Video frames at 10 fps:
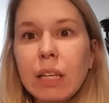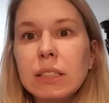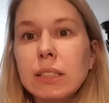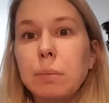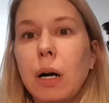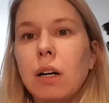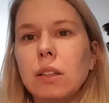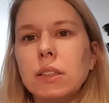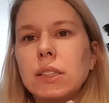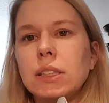some
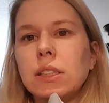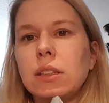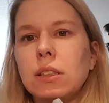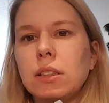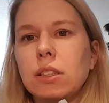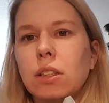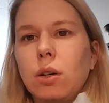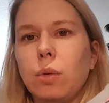hearts to go